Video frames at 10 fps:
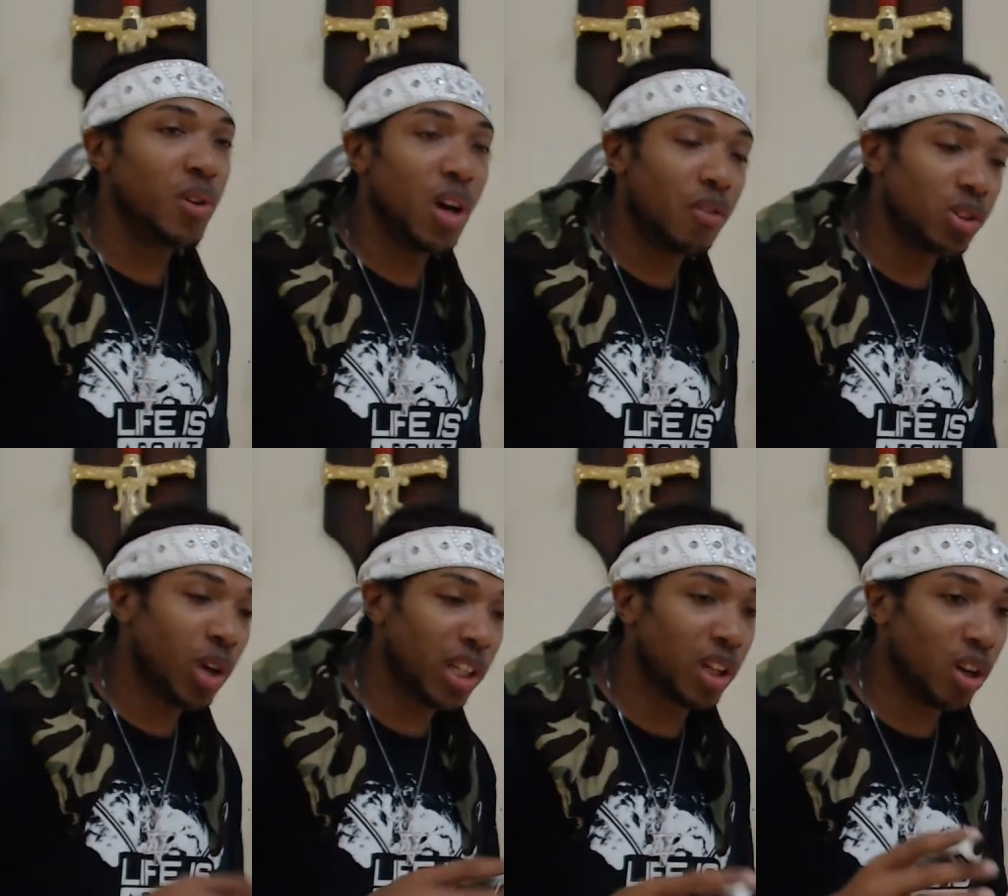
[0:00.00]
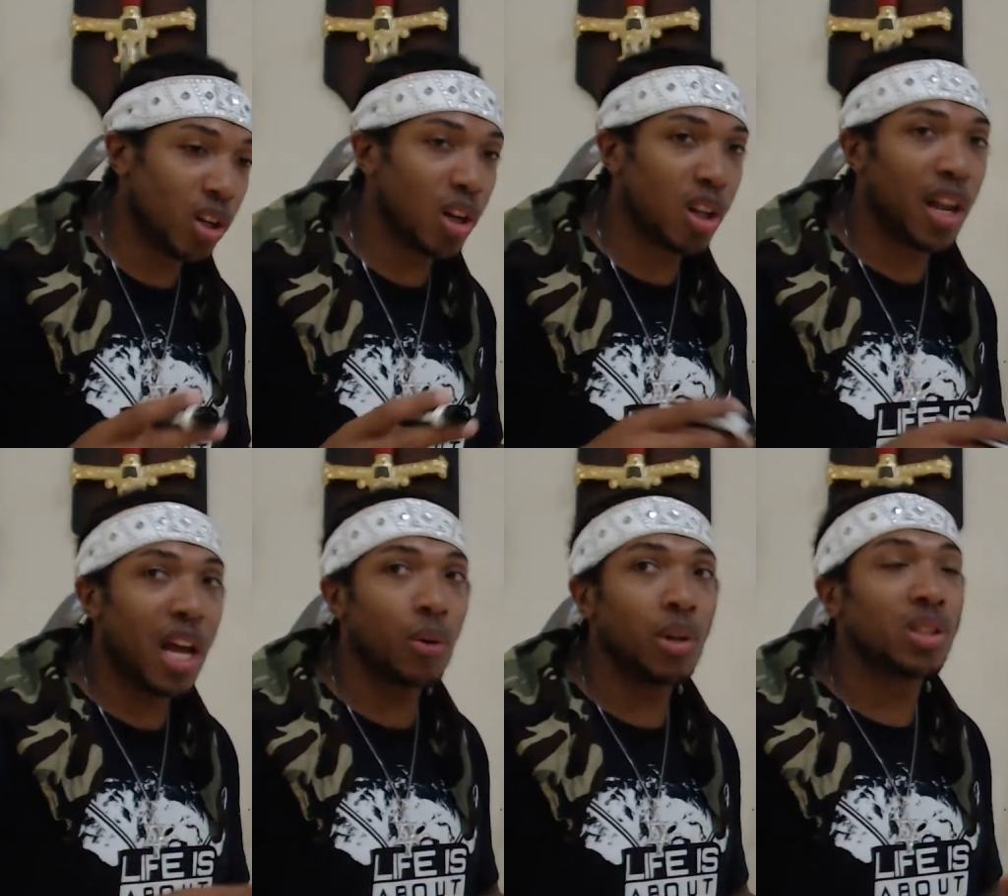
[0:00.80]
you ever try to learn another
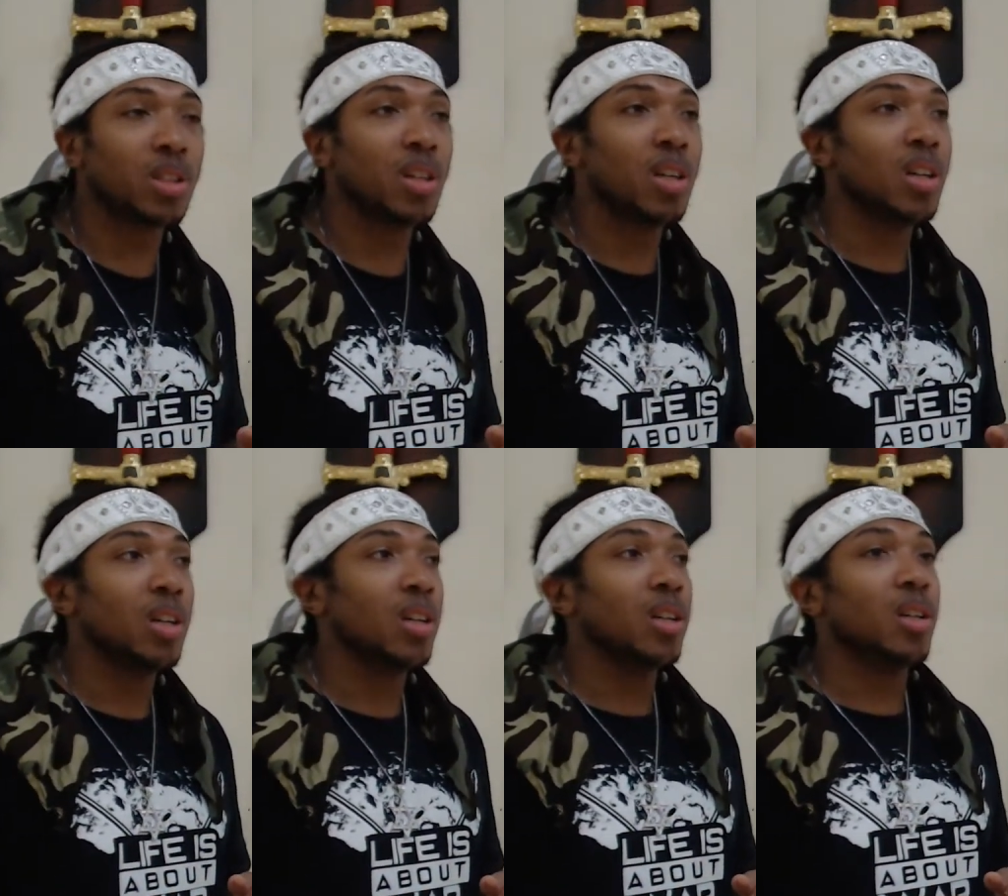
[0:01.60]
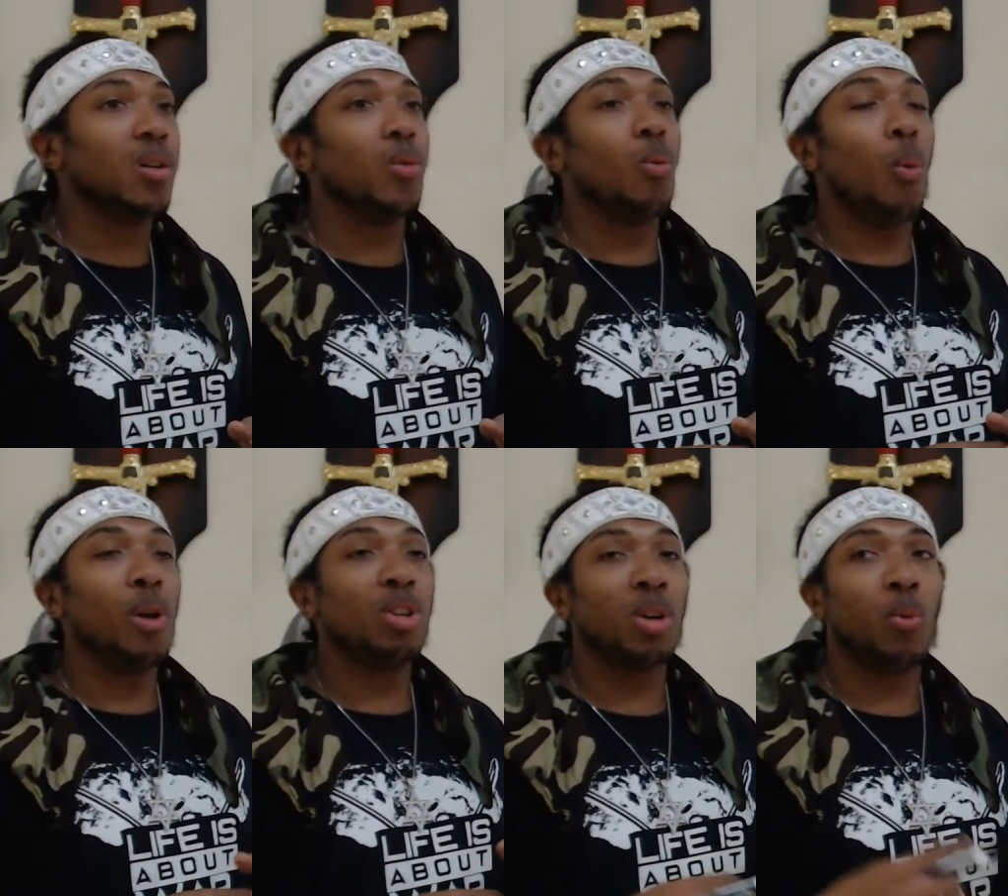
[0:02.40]
language, when
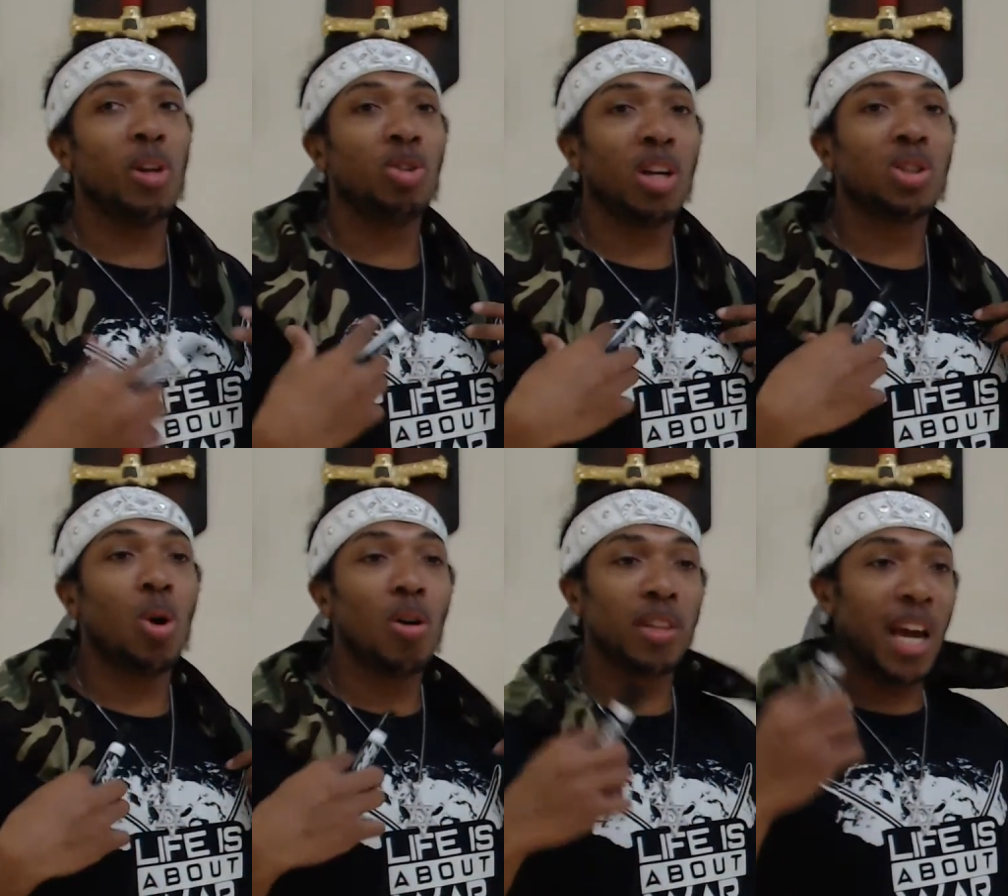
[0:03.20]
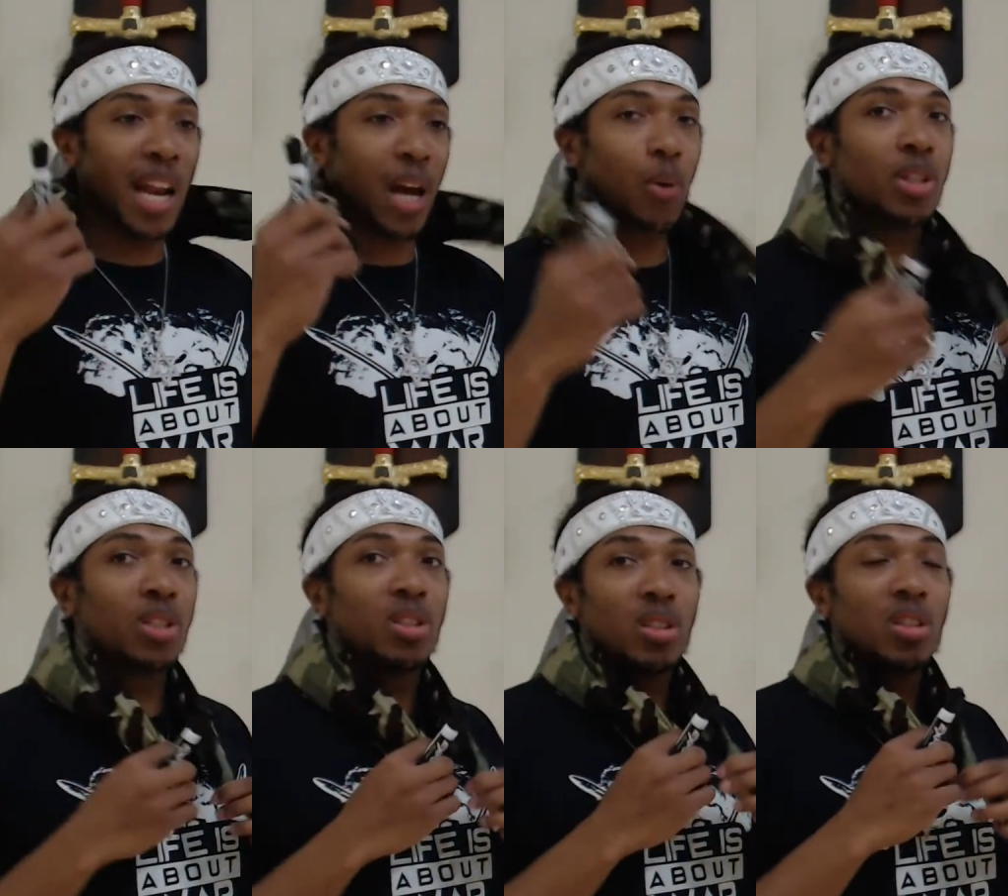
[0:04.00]
you try to talk their language,